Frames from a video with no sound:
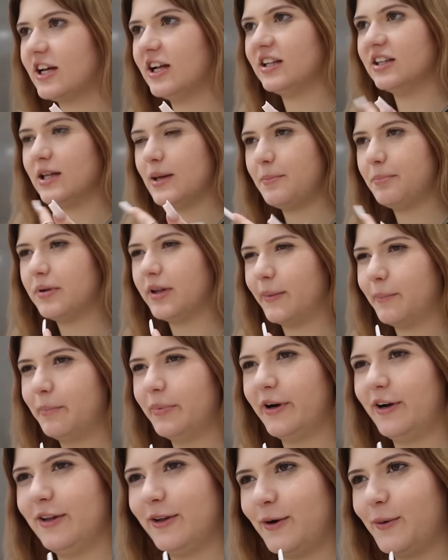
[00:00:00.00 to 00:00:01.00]
like a lip
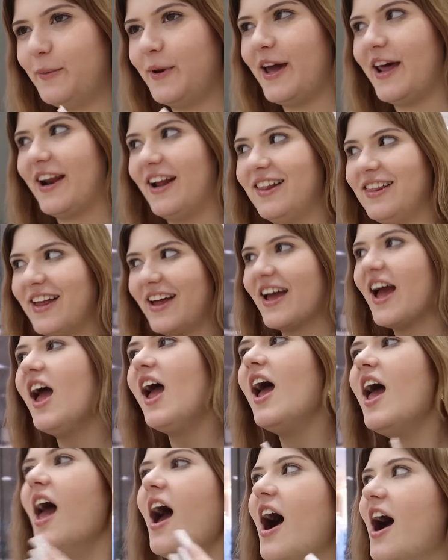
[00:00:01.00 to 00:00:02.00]
plumper a little bit. And yeah.
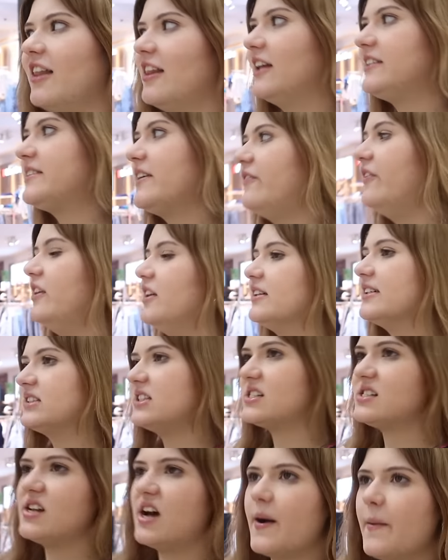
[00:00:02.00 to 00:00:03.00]
I like the feeling
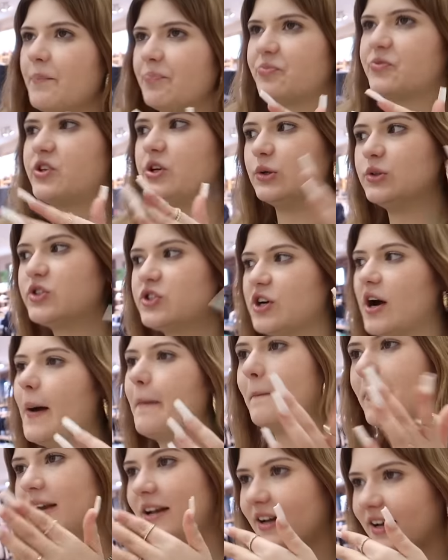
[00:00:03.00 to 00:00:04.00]
because it's not too
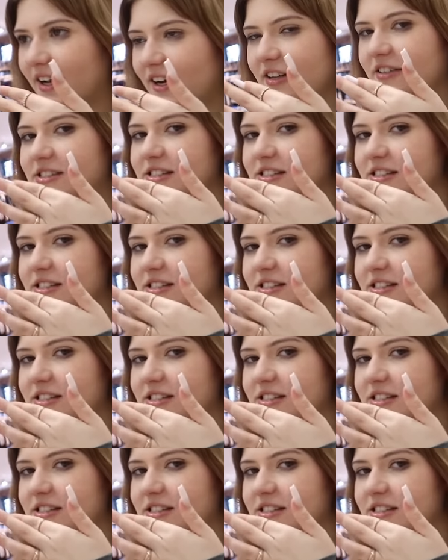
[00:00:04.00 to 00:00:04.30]
strong, but it kind